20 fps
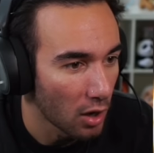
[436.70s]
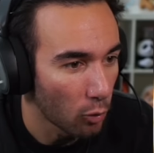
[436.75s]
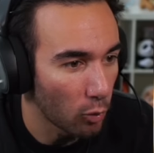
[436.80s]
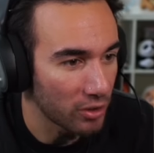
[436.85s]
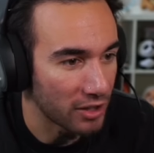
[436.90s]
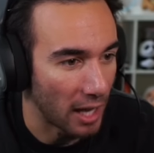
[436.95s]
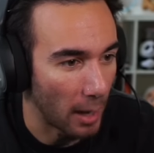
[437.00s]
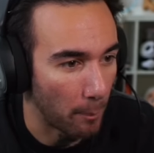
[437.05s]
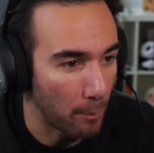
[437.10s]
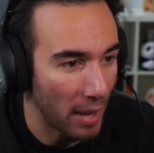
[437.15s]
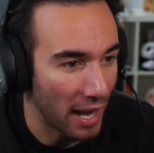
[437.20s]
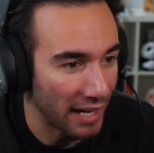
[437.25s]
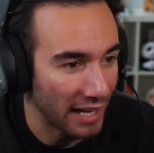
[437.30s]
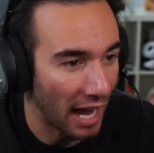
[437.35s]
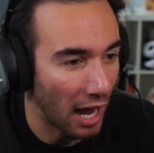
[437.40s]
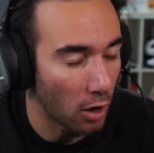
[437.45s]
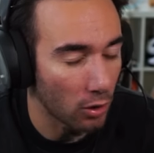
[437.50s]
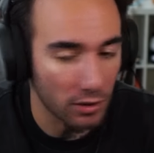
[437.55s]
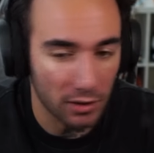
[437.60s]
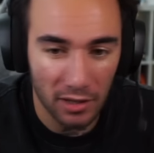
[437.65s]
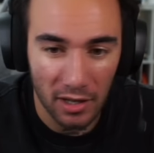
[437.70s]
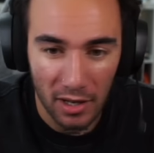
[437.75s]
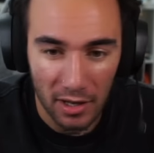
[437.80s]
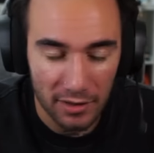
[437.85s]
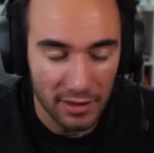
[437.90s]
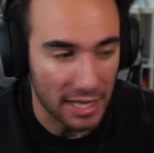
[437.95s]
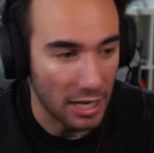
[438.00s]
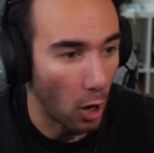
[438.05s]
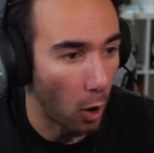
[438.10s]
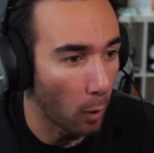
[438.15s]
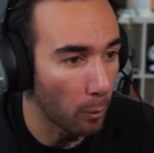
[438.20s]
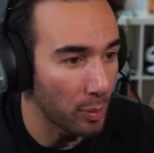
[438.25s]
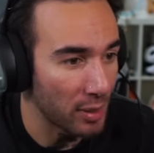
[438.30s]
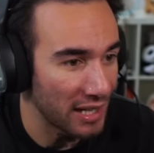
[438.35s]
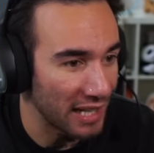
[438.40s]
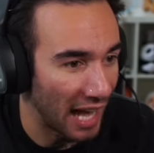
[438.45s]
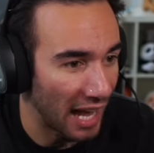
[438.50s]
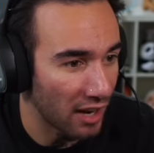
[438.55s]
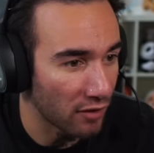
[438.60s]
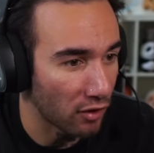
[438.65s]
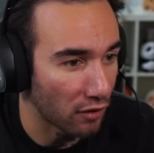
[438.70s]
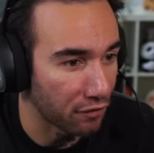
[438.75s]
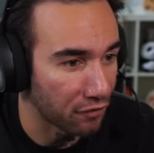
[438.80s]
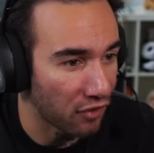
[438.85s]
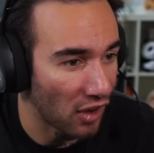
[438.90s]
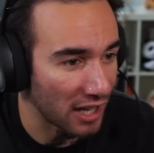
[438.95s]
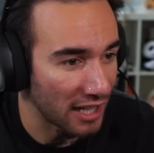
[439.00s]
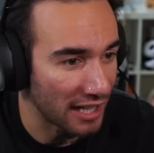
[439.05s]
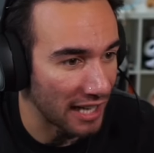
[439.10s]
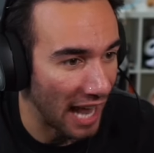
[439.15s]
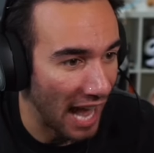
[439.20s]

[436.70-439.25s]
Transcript: Would they pick out the opening out of a fucking